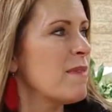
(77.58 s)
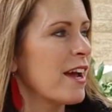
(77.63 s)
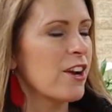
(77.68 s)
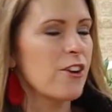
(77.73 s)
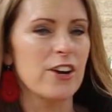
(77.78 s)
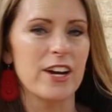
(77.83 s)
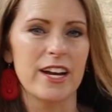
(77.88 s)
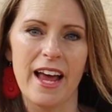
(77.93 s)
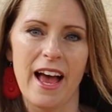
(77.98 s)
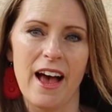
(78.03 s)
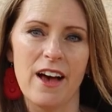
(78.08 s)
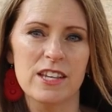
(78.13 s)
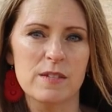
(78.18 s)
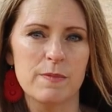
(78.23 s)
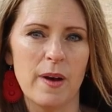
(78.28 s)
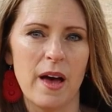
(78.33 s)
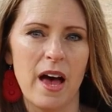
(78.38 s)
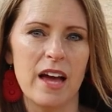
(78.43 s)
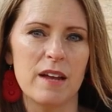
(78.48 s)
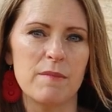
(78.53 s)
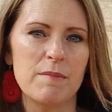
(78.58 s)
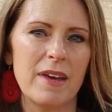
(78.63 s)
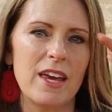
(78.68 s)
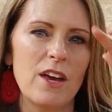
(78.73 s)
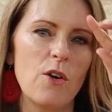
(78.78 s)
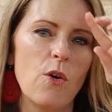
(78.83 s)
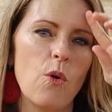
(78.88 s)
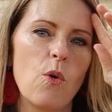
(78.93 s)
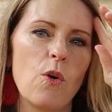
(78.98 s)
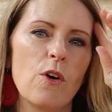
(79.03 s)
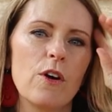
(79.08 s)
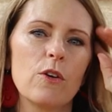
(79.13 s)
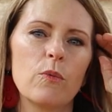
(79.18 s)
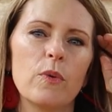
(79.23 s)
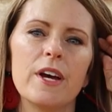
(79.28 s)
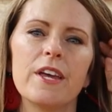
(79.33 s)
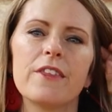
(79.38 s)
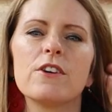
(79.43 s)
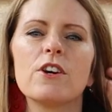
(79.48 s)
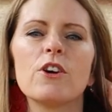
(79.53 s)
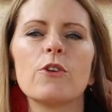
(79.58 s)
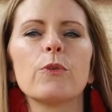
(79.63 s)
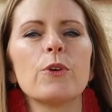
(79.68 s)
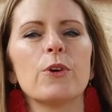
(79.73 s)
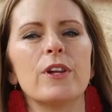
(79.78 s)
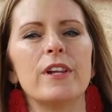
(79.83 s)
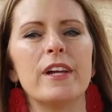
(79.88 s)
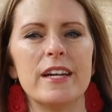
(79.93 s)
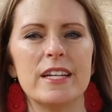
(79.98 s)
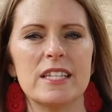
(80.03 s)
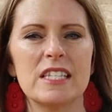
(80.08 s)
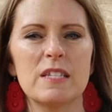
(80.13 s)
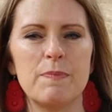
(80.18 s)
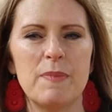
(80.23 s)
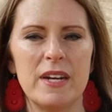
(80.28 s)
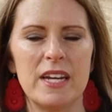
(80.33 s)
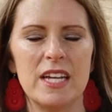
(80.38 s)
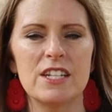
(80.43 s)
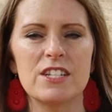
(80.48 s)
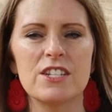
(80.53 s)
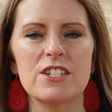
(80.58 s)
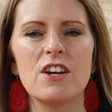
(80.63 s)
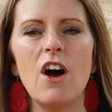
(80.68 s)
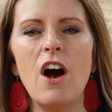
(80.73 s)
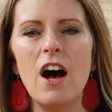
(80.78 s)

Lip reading: my greenhouse behind me, or with arugula and spinach,